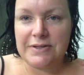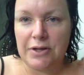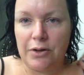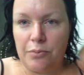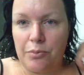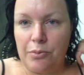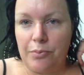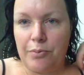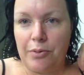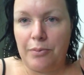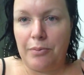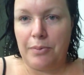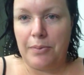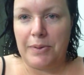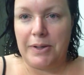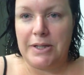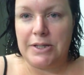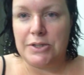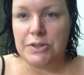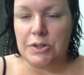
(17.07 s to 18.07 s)
I will
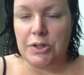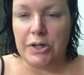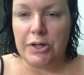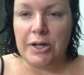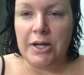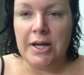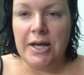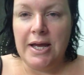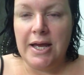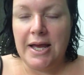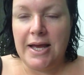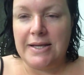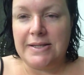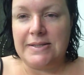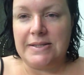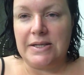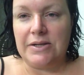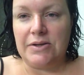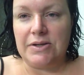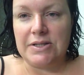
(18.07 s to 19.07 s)
probably do a
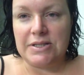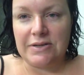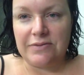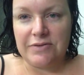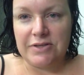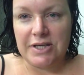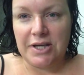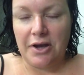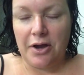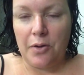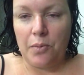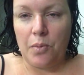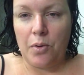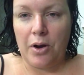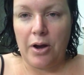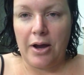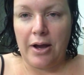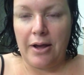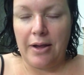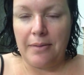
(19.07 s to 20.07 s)
series of
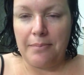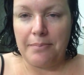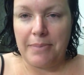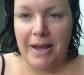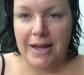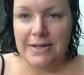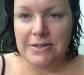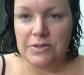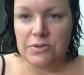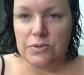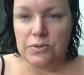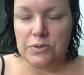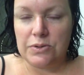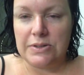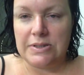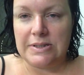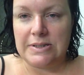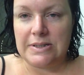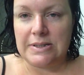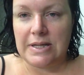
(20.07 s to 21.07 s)
DIY baked
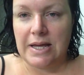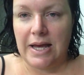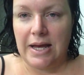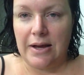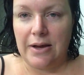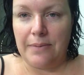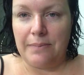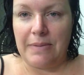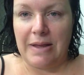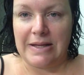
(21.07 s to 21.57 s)
goods um,